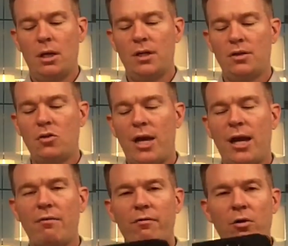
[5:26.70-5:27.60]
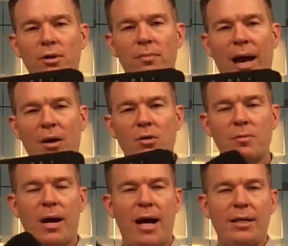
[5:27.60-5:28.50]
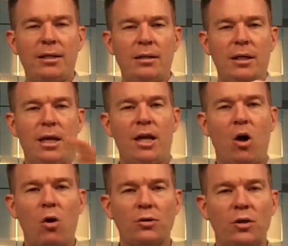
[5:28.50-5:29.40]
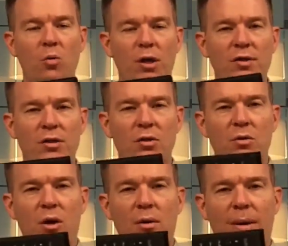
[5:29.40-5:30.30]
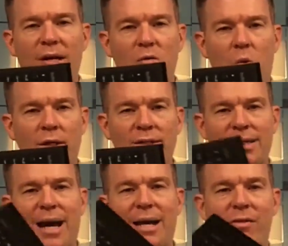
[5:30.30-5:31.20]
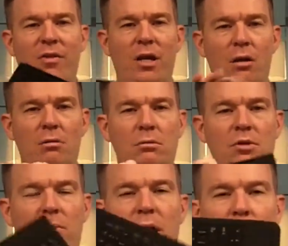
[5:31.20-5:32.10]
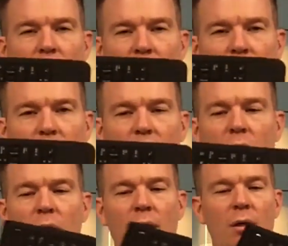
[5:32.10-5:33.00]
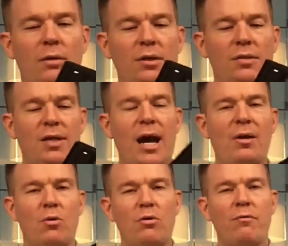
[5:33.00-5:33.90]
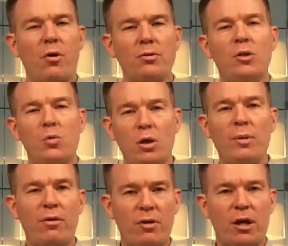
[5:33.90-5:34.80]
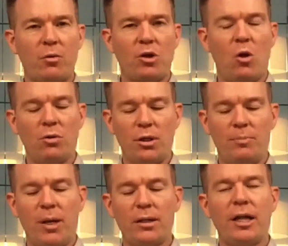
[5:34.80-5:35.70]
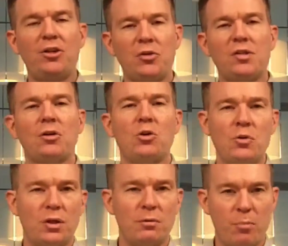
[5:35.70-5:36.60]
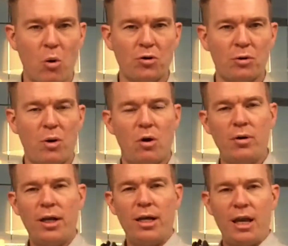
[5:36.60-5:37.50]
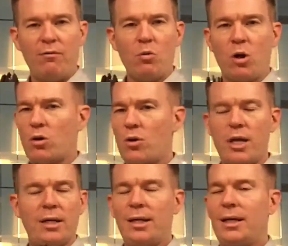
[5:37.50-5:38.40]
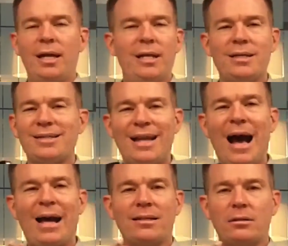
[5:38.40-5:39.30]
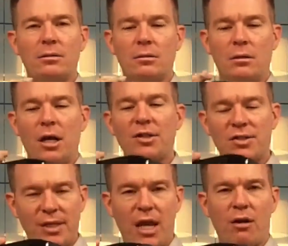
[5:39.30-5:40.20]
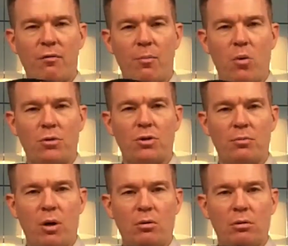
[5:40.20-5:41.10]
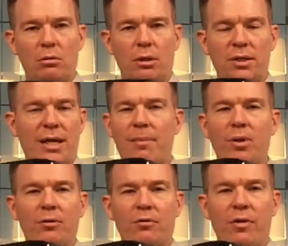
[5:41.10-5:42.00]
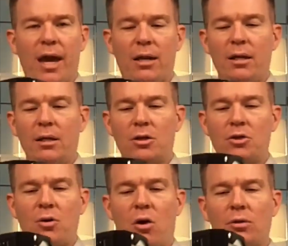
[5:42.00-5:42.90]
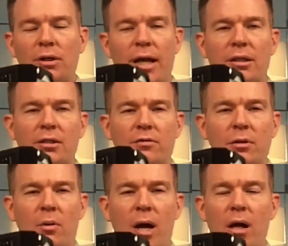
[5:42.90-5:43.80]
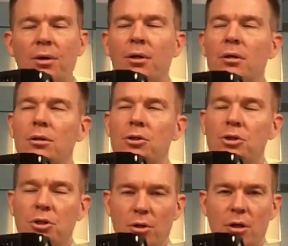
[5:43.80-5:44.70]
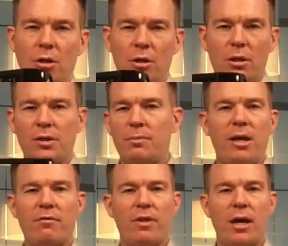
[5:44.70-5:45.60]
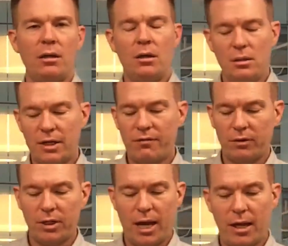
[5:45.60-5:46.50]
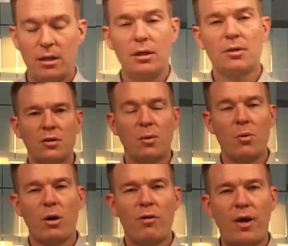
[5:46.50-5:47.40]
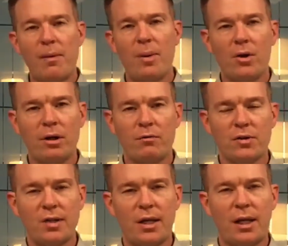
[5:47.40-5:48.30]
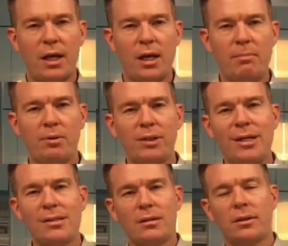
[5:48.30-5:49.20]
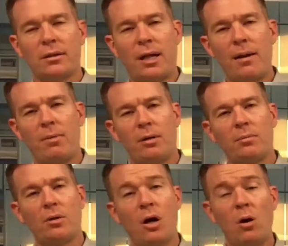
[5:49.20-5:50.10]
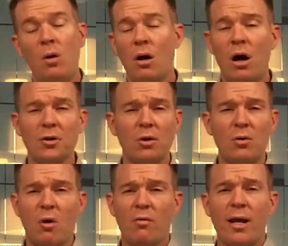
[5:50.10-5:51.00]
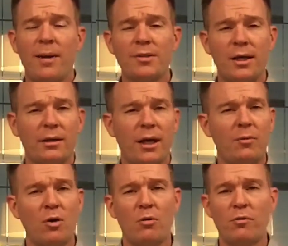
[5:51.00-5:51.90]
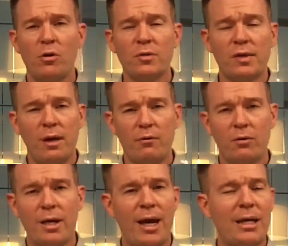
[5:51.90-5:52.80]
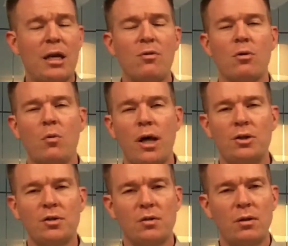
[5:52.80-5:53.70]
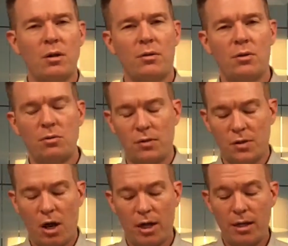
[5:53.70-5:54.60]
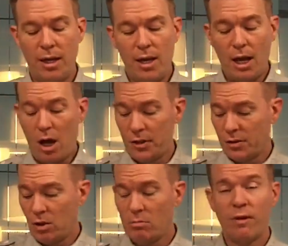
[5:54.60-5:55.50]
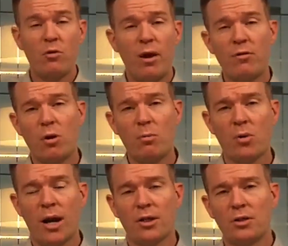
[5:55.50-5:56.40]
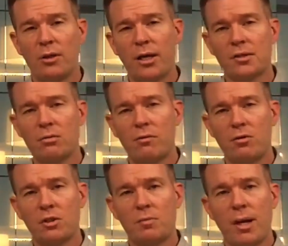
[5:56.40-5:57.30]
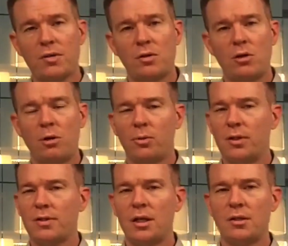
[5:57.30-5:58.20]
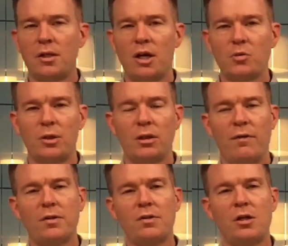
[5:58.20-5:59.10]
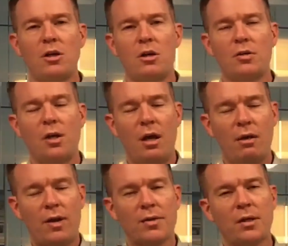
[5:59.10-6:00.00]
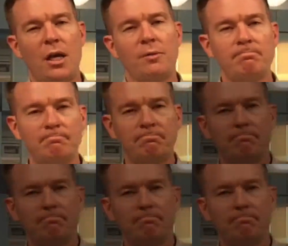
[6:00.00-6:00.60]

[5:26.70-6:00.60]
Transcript: is you can fold it backwards behind it and hold it. What does it do though? It makes one side thicker. So no matter what you do, this side where you fold it will be thicker when you hold it, but it lets you still use it in portrait mode if you want to read. It is not a stand for portrait mode. It is not built for that. Could you hold it like this for a little while? Sure you could. Is it made for that? Definitely not. So we want to thank Belkin for sending it in. Please click the like button below. Also, go over to Amazon, let them know the review was helpful or not, either way, just so they know that you saw it. Also, if you have your own products you'd like us to review at Spike Studio, please get in touch. We'd love to see yours. Thanks again